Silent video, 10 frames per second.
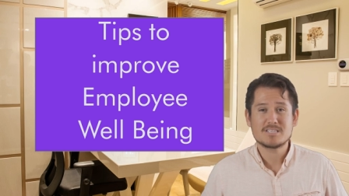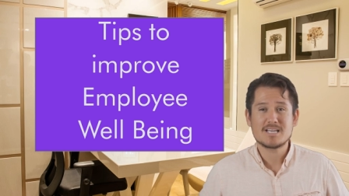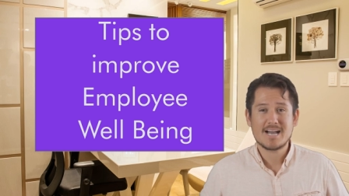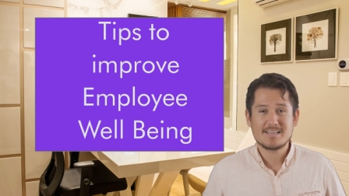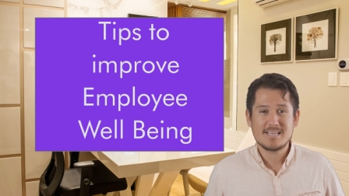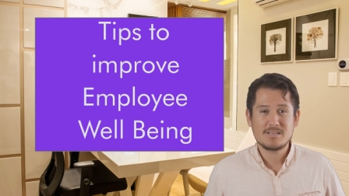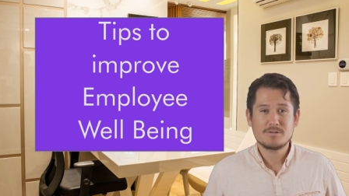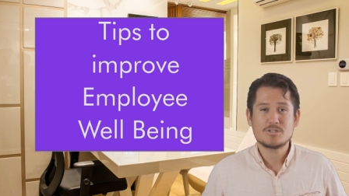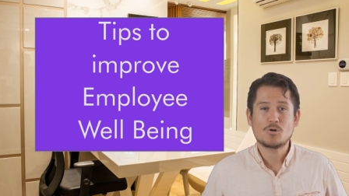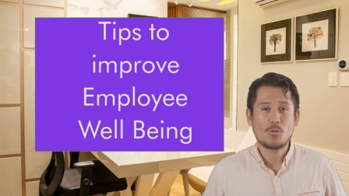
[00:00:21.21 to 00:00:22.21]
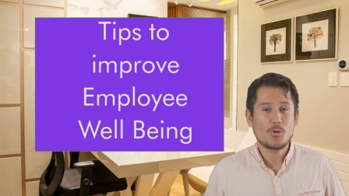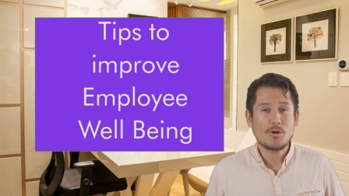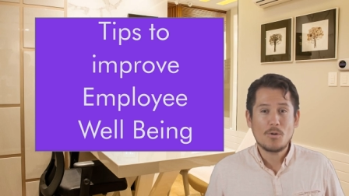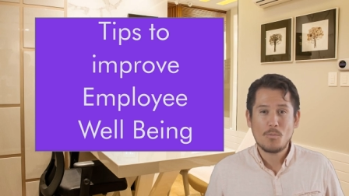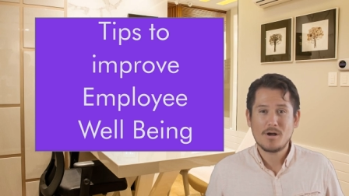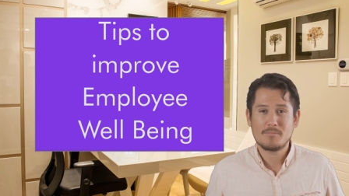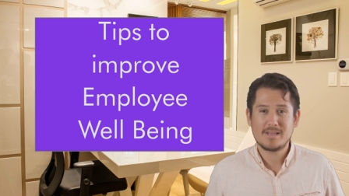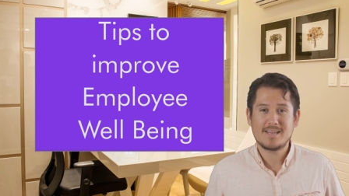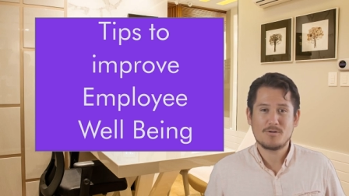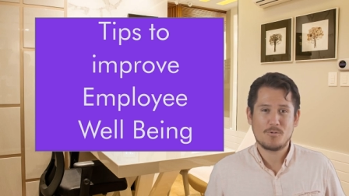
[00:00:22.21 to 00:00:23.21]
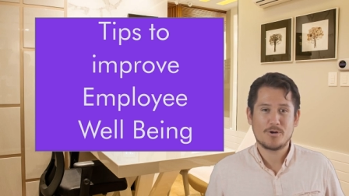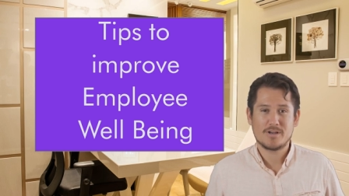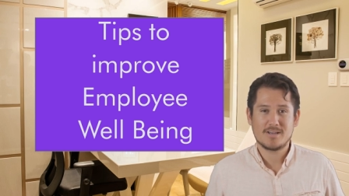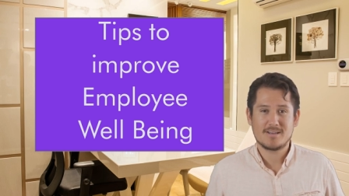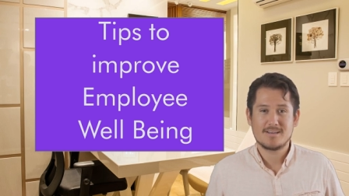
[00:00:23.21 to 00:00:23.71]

to dive deep into the world of well-being at work.